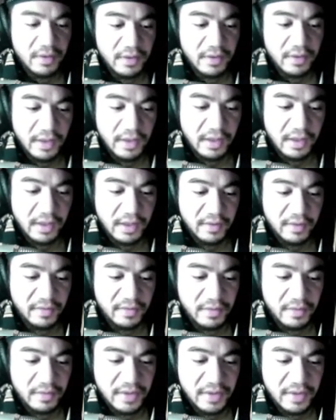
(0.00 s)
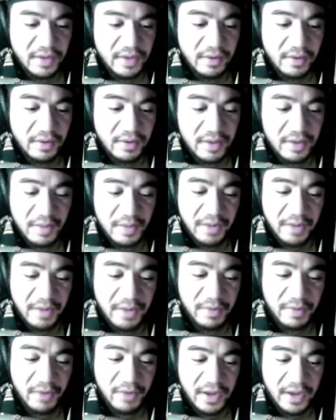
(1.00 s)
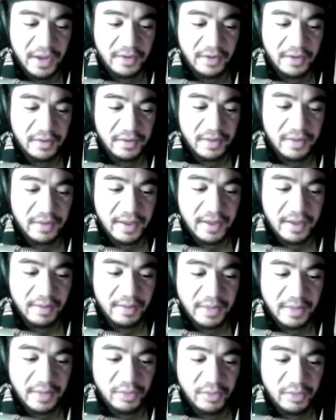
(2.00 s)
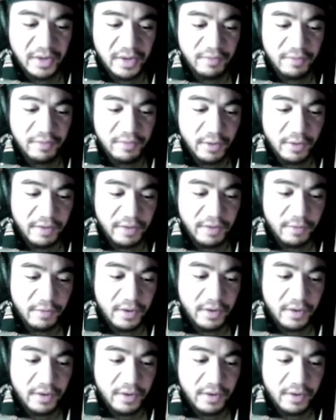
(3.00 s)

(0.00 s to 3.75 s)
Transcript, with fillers: And so he, he might be right that by 2044,